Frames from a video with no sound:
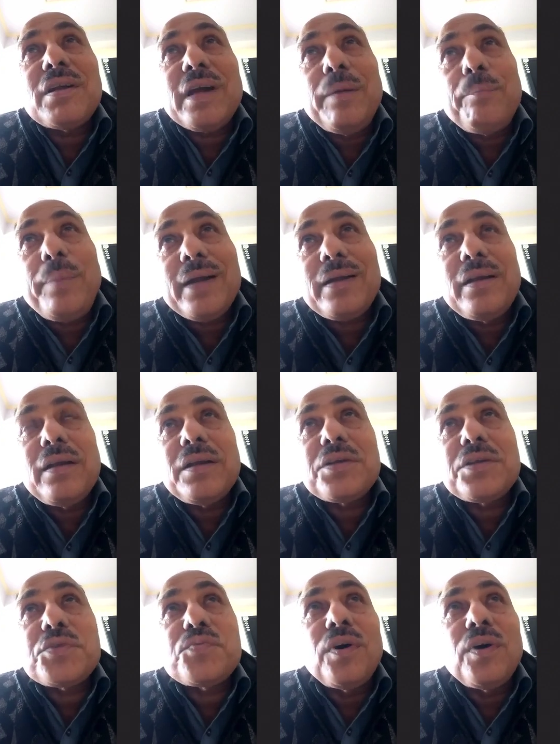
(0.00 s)
compact in
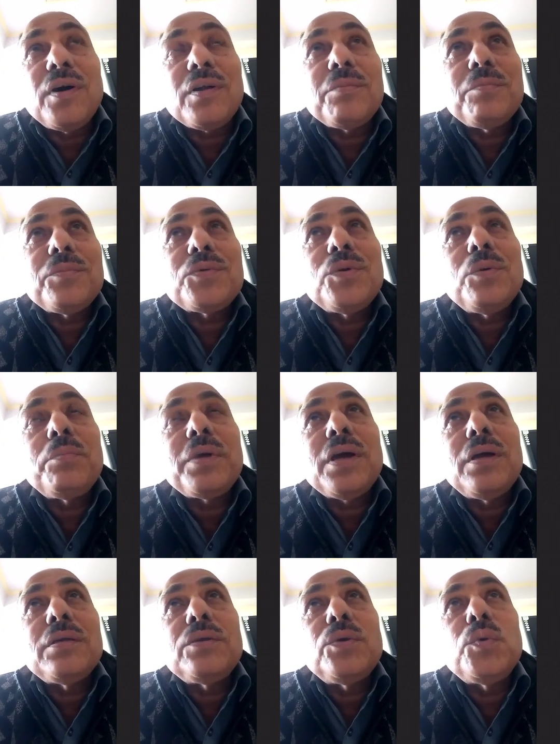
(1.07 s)
its form. So
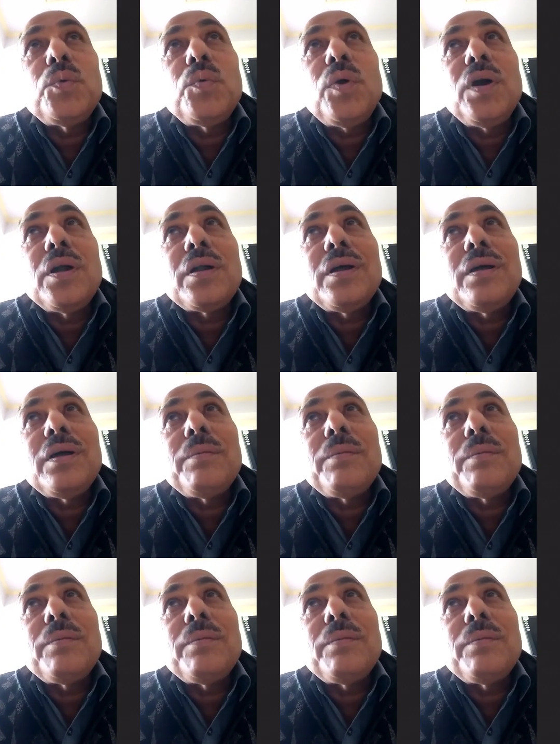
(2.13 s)
because you want